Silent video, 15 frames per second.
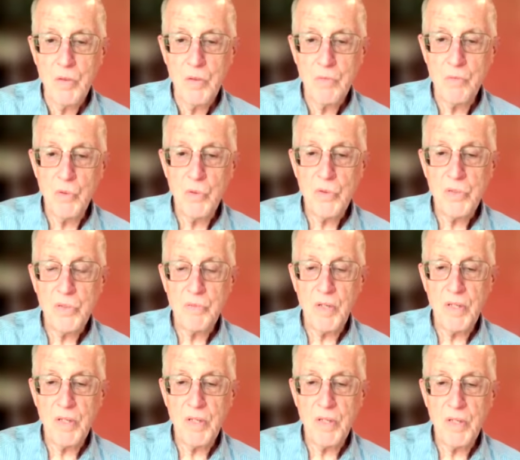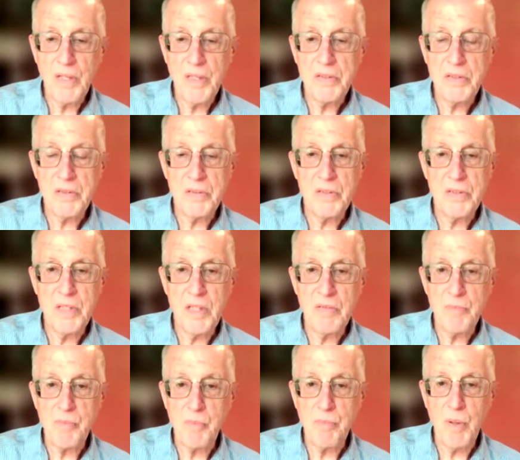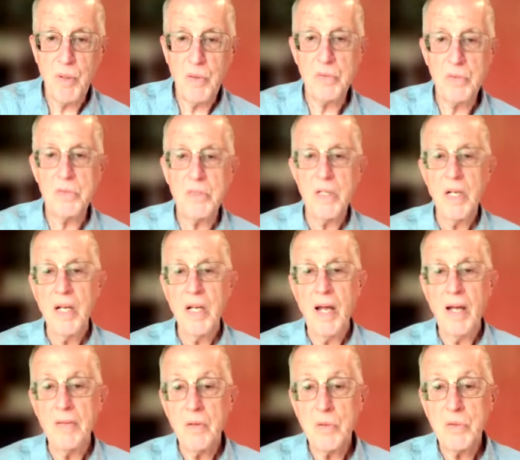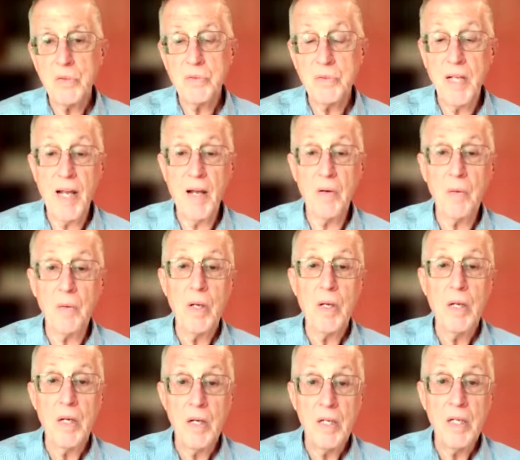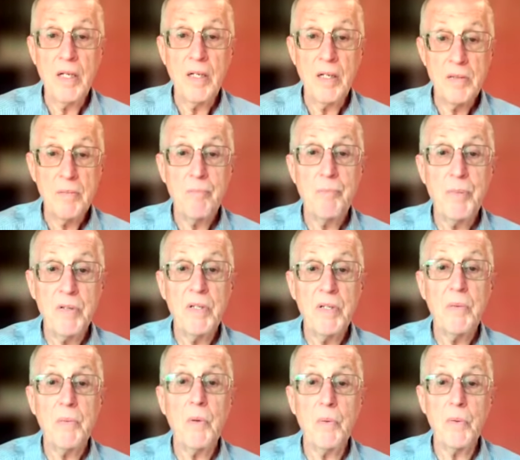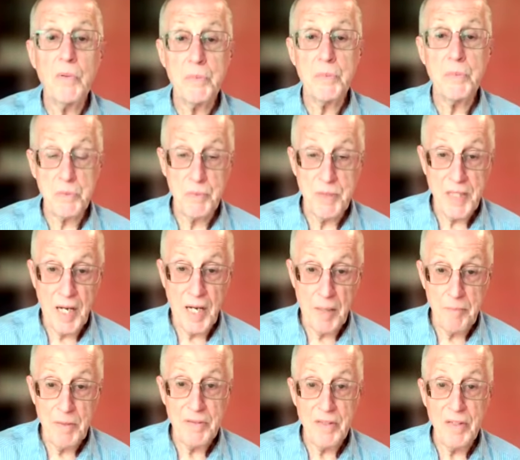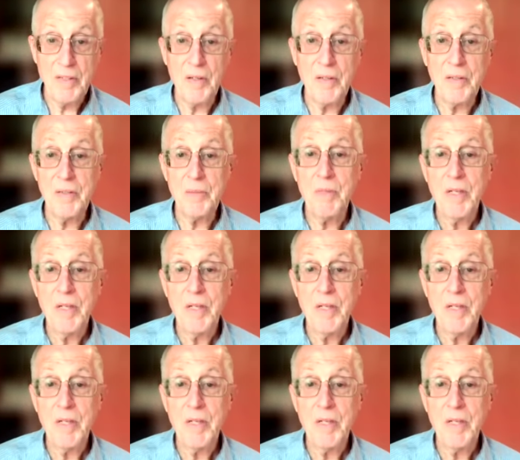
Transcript: rules and regulations that they've proposed, and those are now in a period where we're supposed to be commenting on